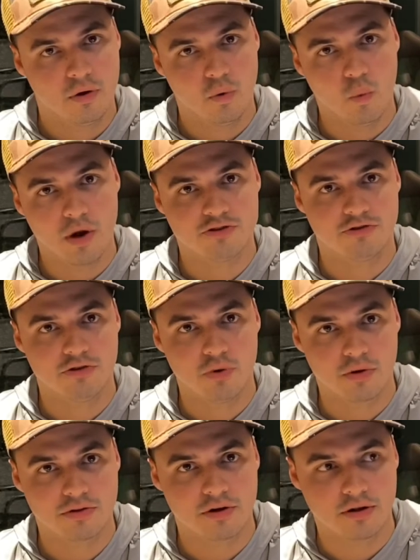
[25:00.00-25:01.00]
Western
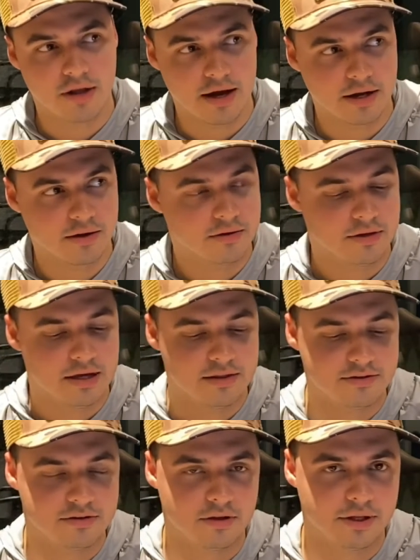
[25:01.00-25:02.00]
North Carolina,
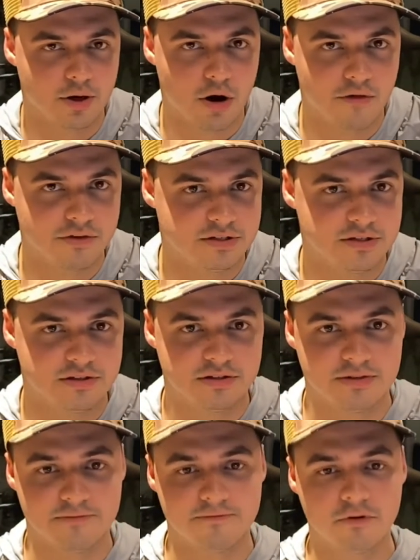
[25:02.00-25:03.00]
it's delayed harvest
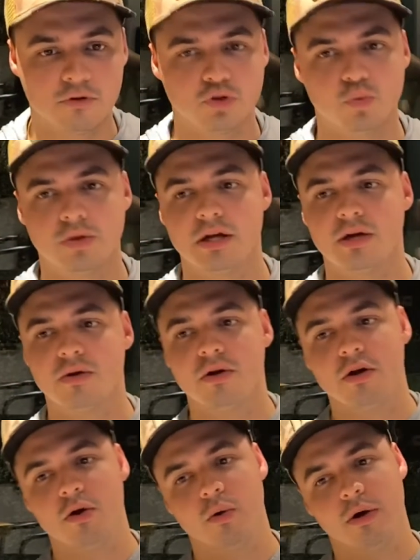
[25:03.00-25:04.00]
season's in full swing.
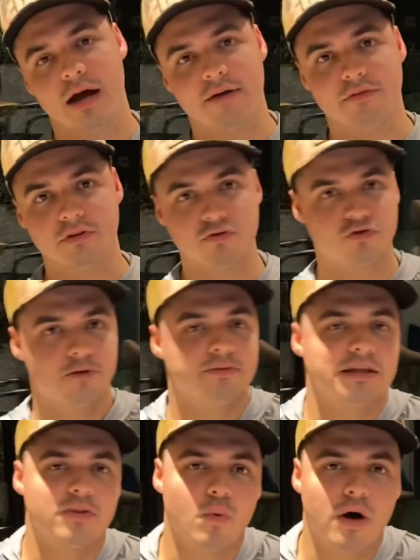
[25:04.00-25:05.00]
We're having trips
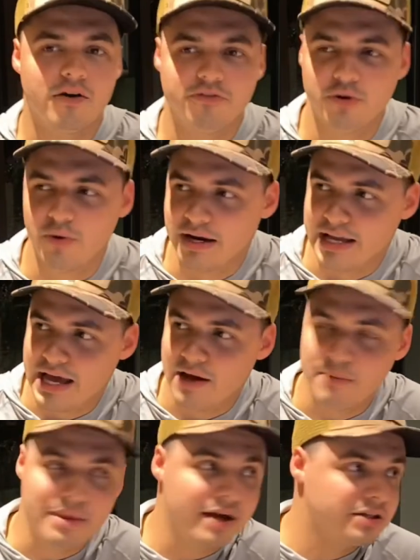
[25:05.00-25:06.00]
out the wazoo right now.
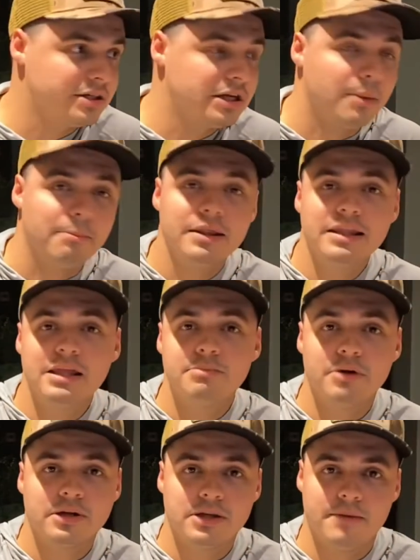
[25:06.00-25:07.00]
I'm actually completely
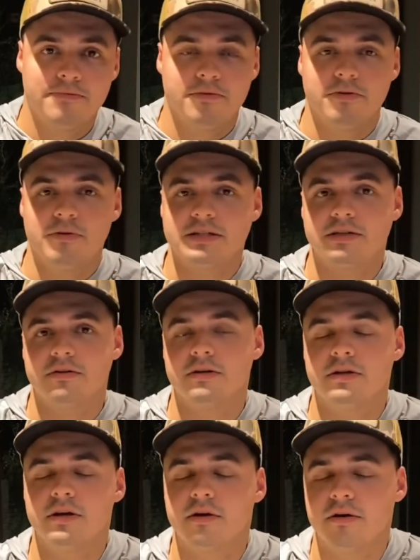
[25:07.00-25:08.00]
booked up for the rest of the
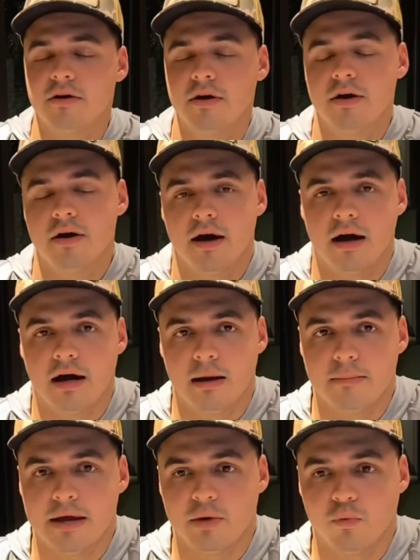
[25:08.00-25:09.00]
year,
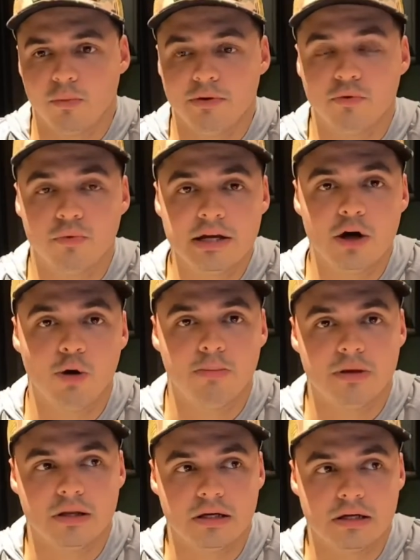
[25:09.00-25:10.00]
and we'll be
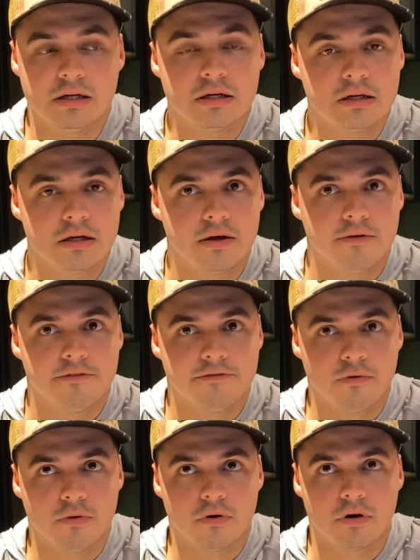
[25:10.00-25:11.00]
reopening
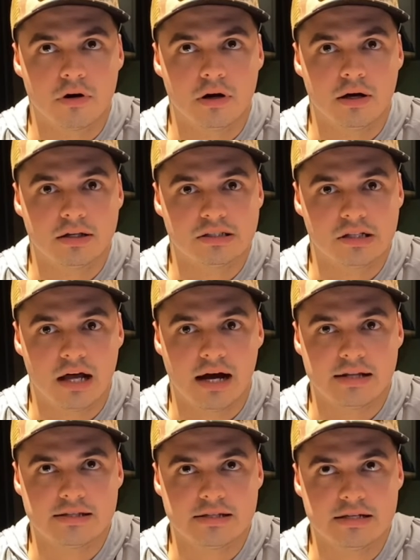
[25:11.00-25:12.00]
for
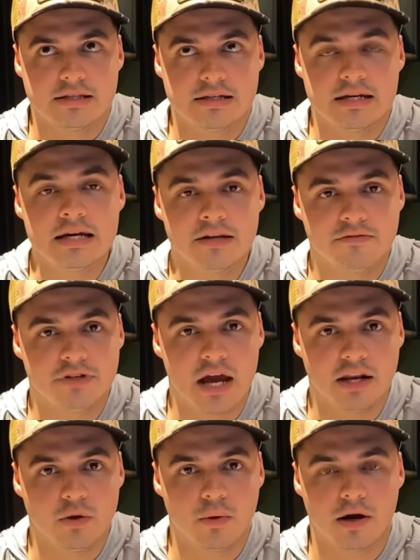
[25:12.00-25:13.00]
slots at the end of
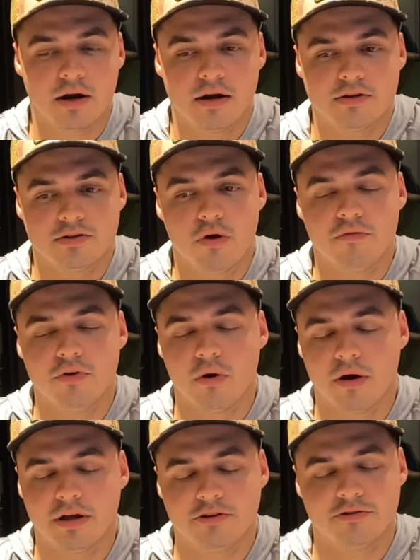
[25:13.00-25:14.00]
January. So if
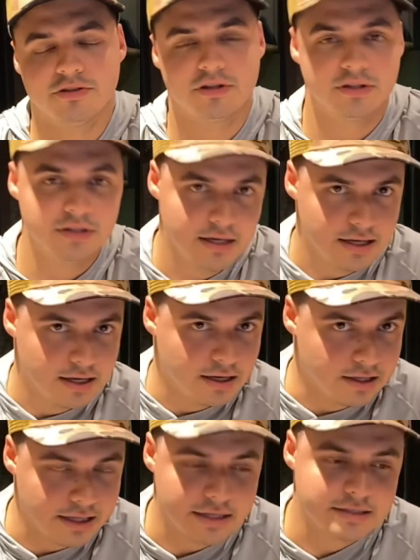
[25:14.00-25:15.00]
you're interested,
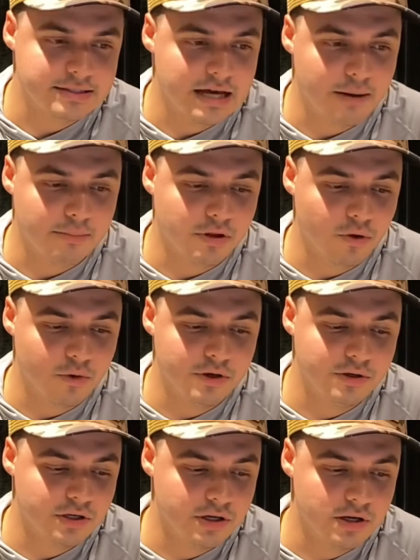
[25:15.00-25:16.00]
the link is down below where
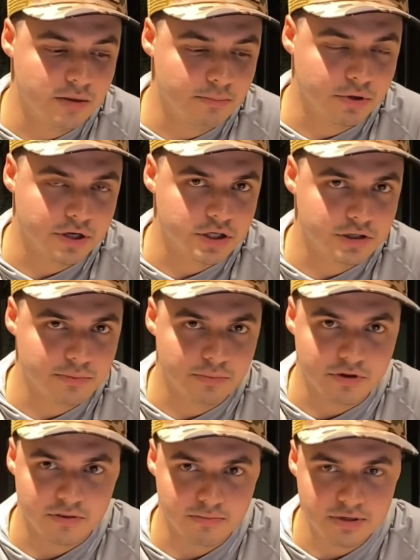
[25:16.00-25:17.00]
you can book a trip
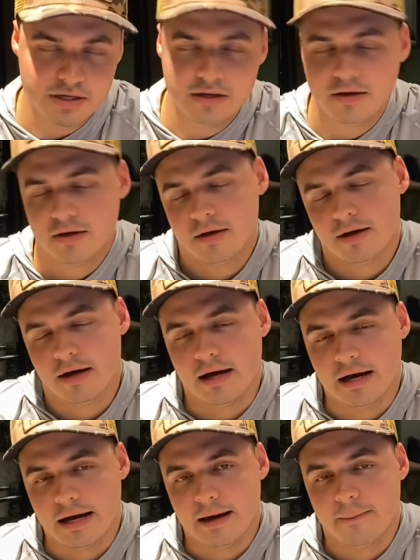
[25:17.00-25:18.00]
with me,
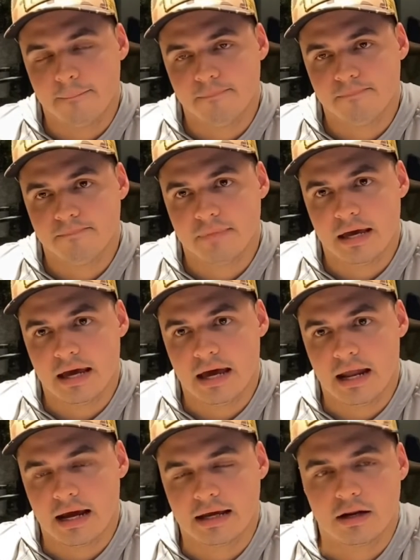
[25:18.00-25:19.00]

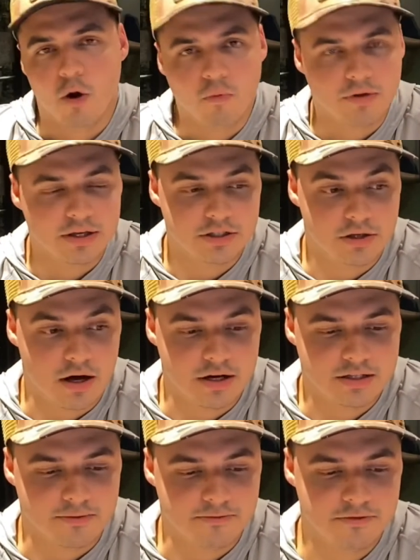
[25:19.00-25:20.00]
and I can hopefully get you
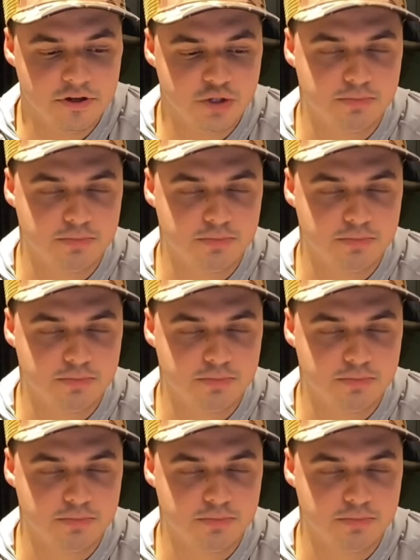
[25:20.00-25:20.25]
onto some fish.